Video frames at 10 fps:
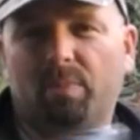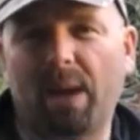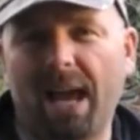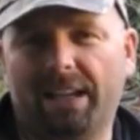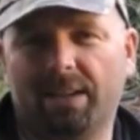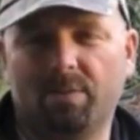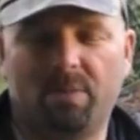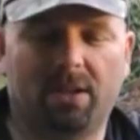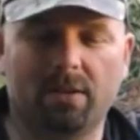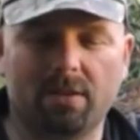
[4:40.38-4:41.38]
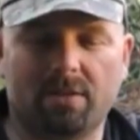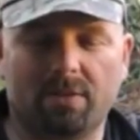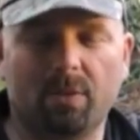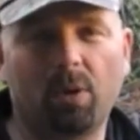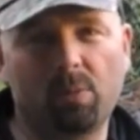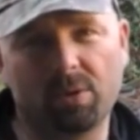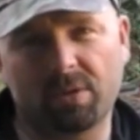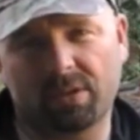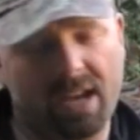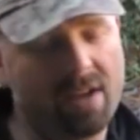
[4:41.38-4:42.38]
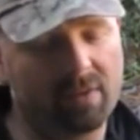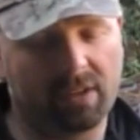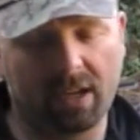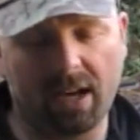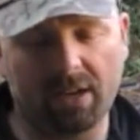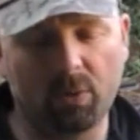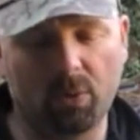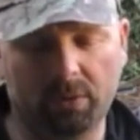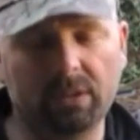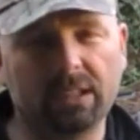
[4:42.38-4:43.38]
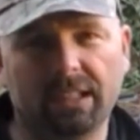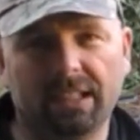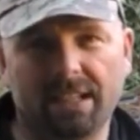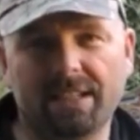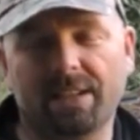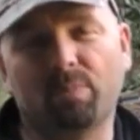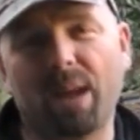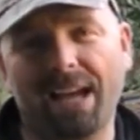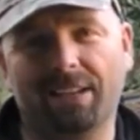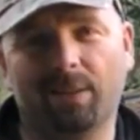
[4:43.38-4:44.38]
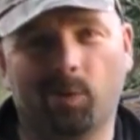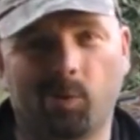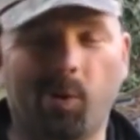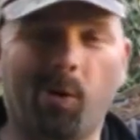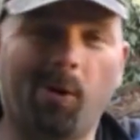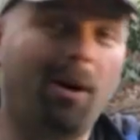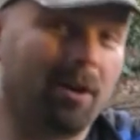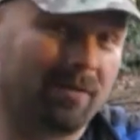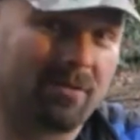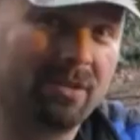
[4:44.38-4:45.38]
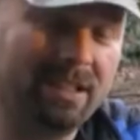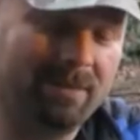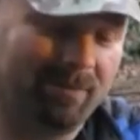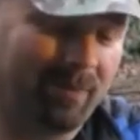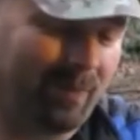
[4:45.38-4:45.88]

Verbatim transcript: the black because almost everything I own is either black or olive green.